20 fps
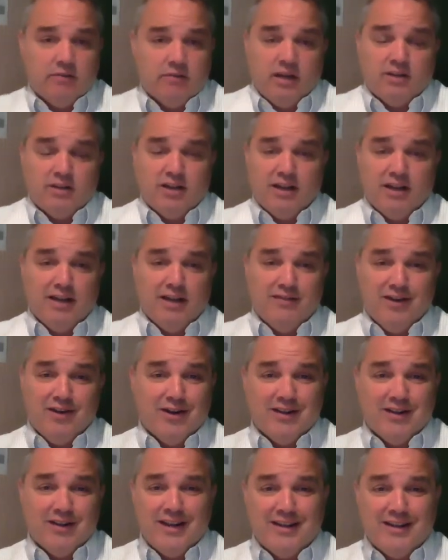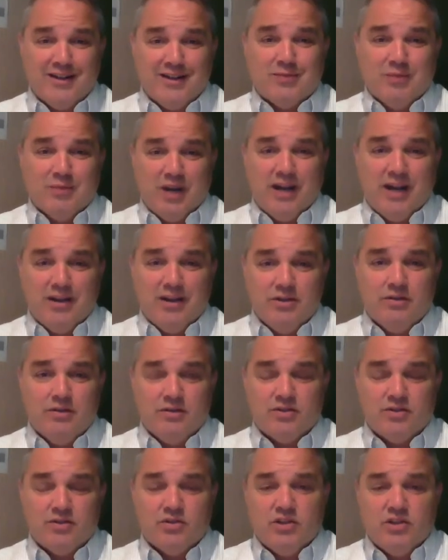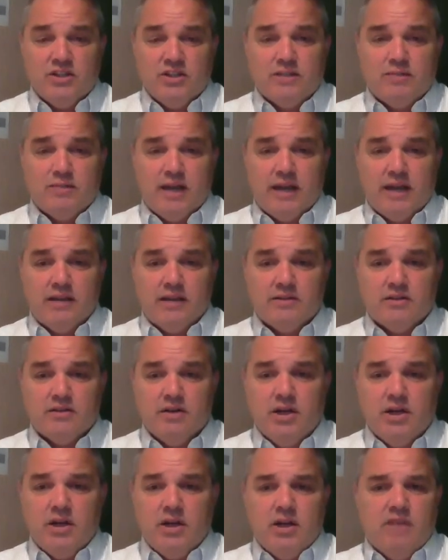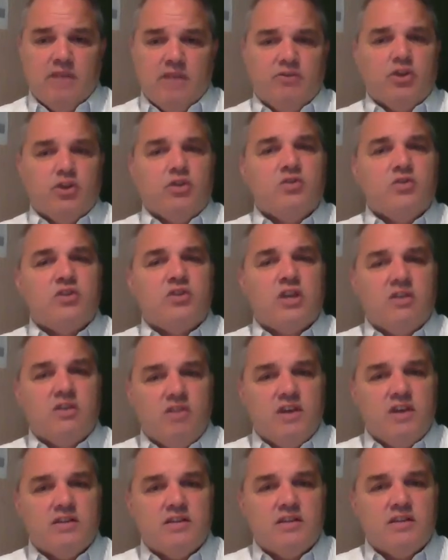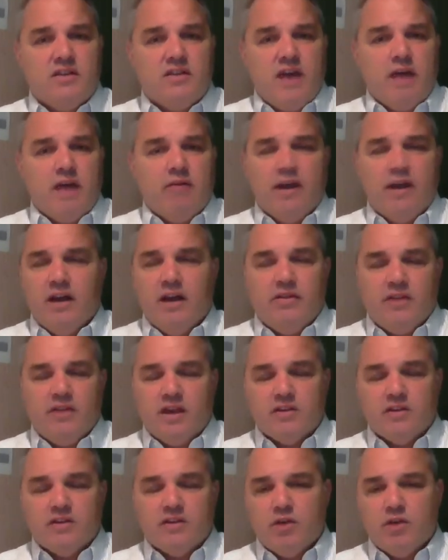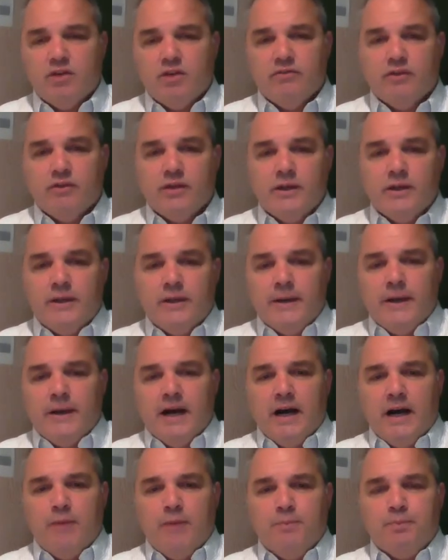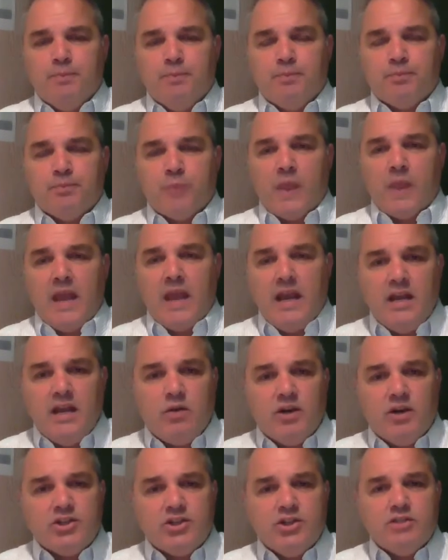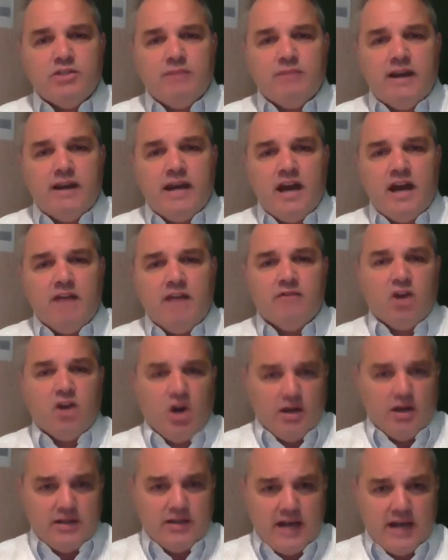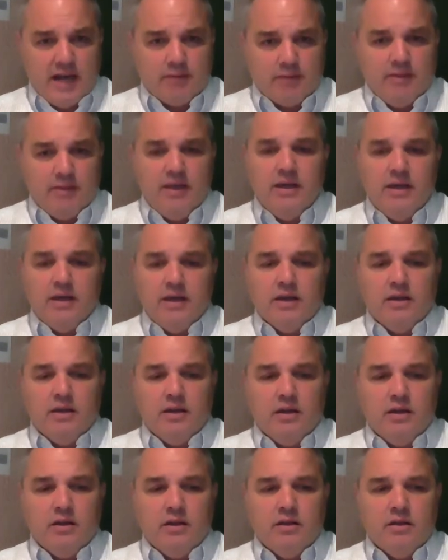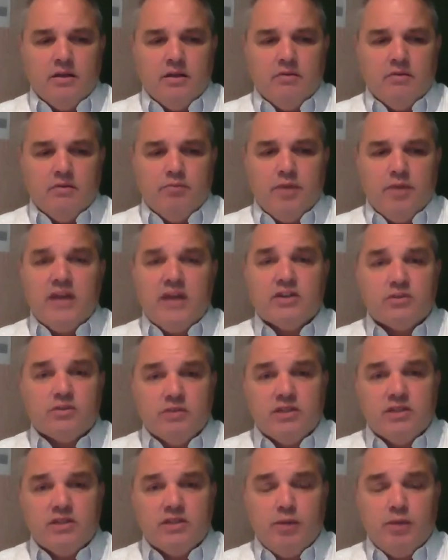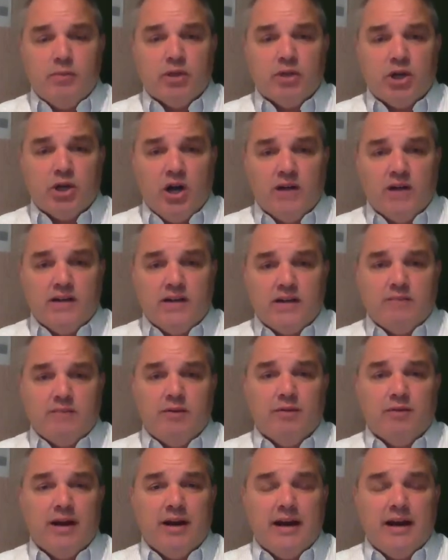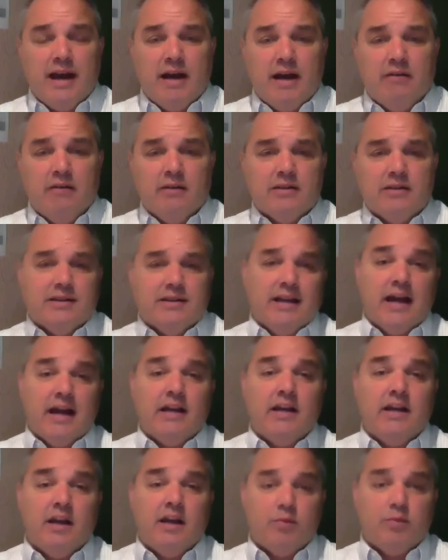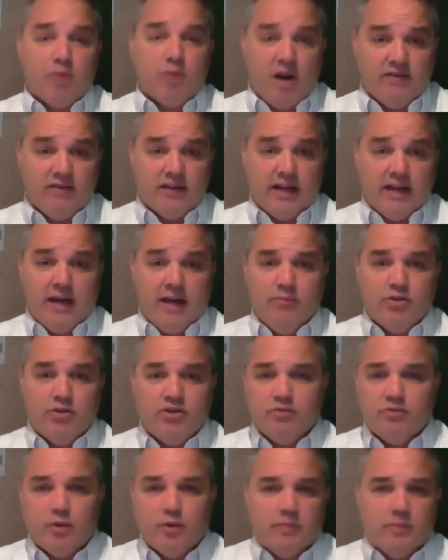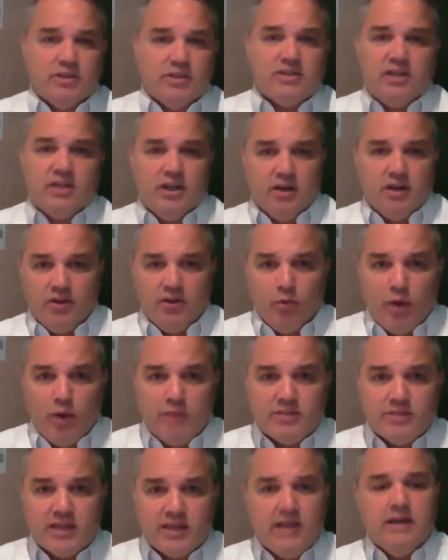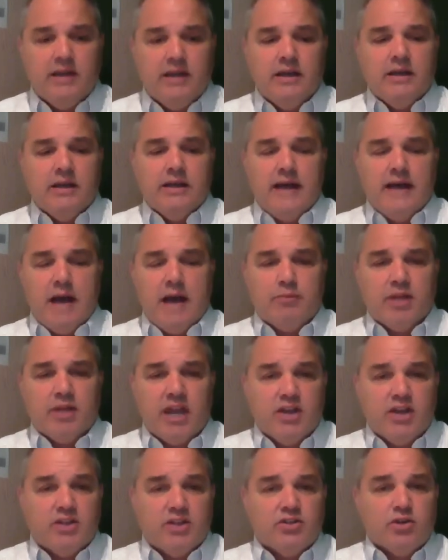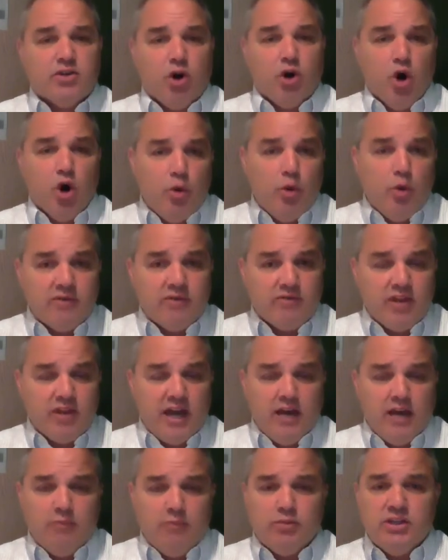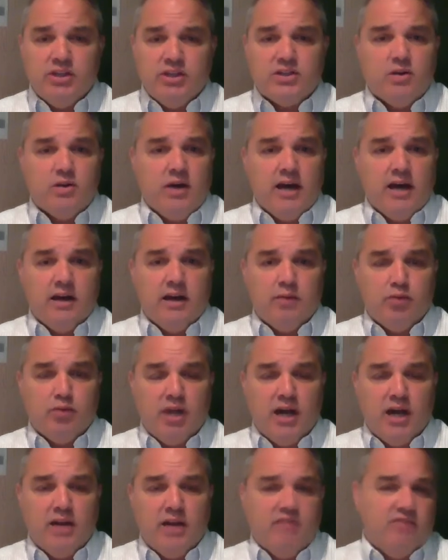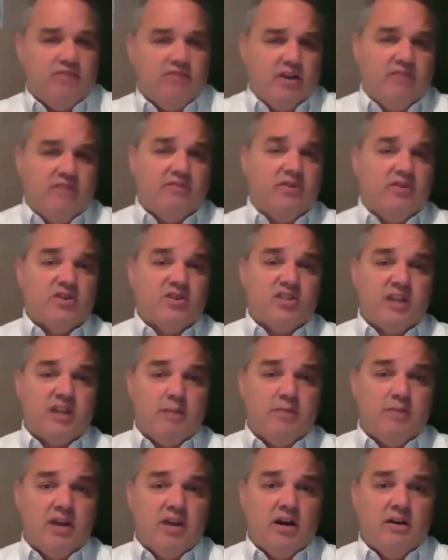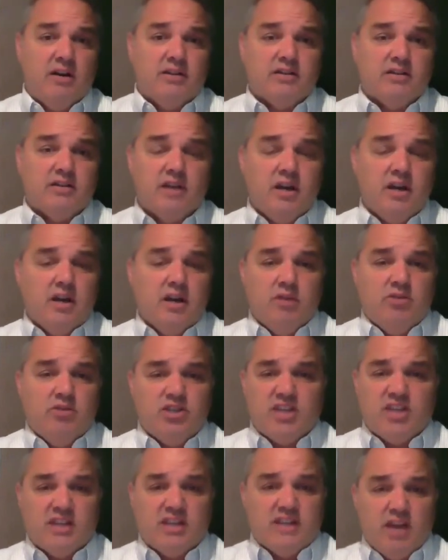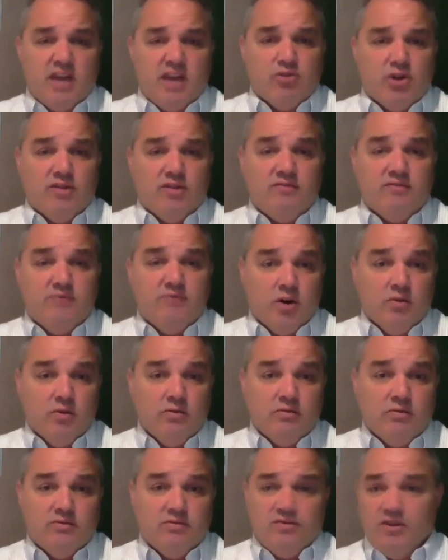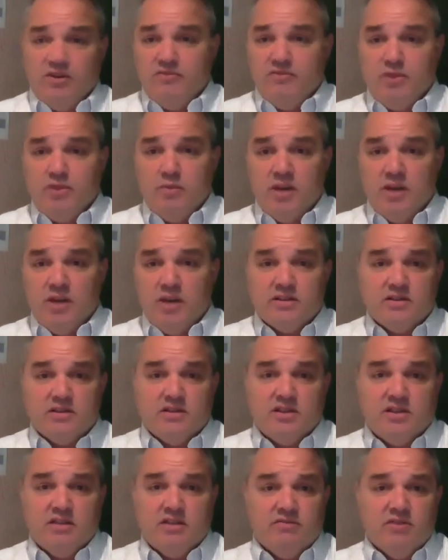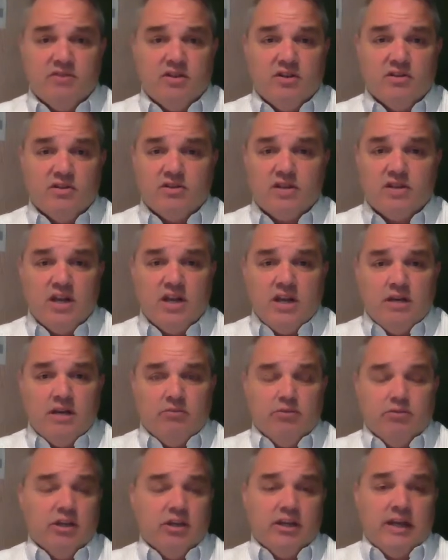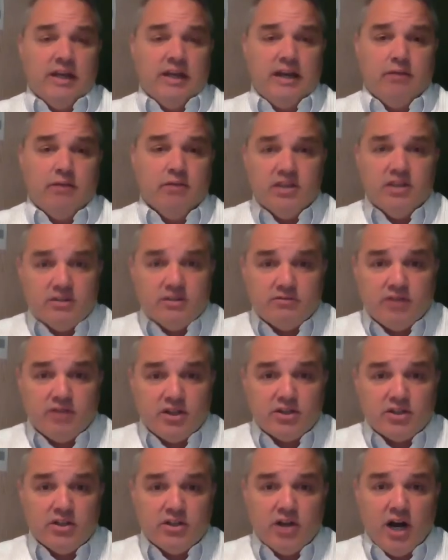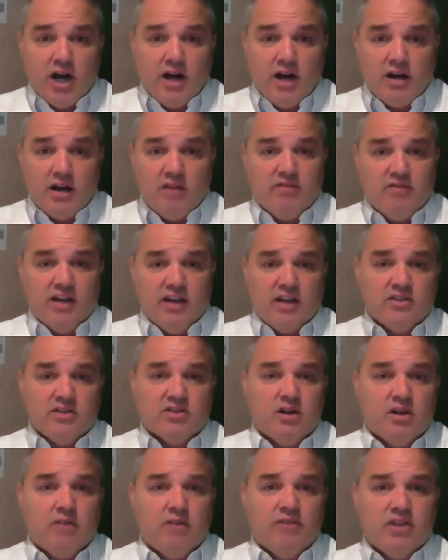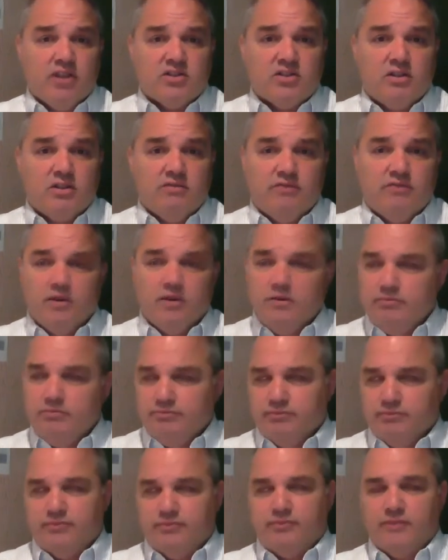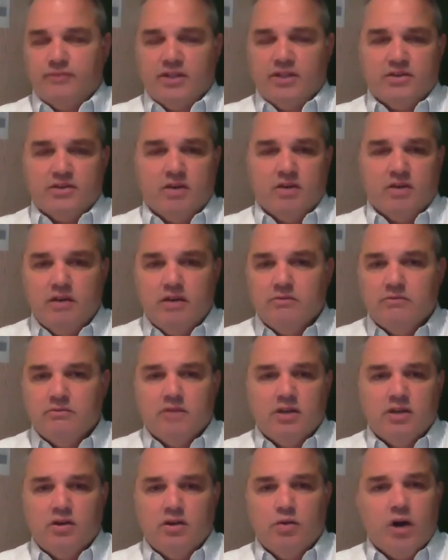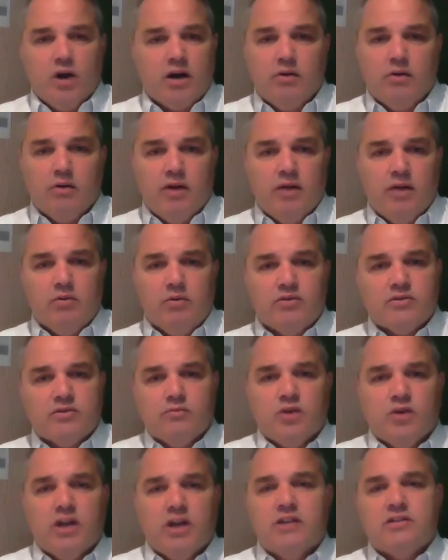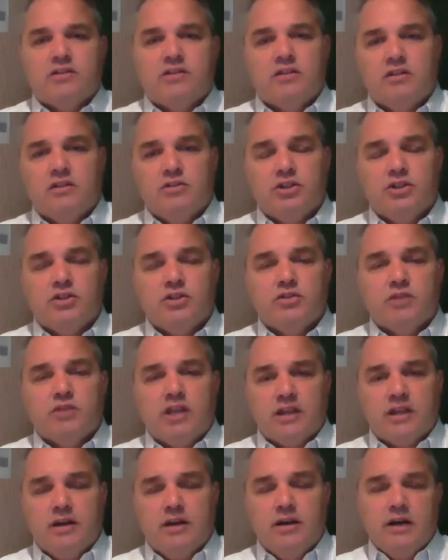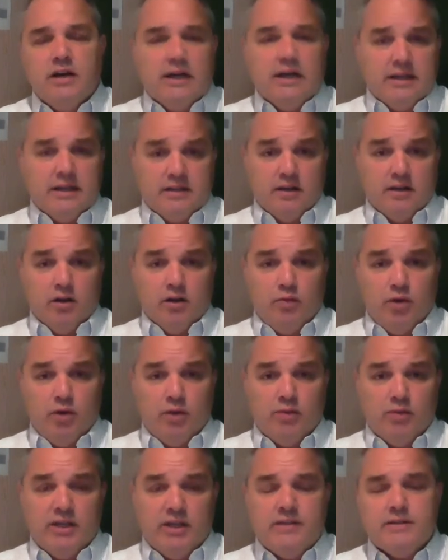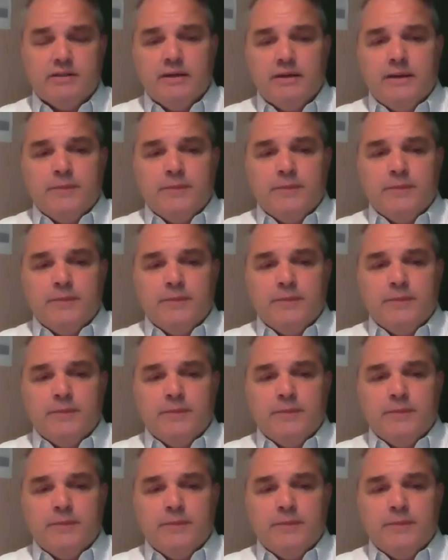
Actually, I love hearing that. That's what I do, is strategic planning. So if you're using this in that way, I think it's wonderful. Any questions you might have, contact me. The biggest reason people are contacting me right now is the 90-day Profit Lab, which you've probably seen on the website. Applications are open for that. Please go ahead and apply. The very first step there is we just get together on the phone for a few minutes to see if there's really any reason for us to talk. And if I can solve things on the phone, that's great. Then you walk away with some great solutions right there to go put in place.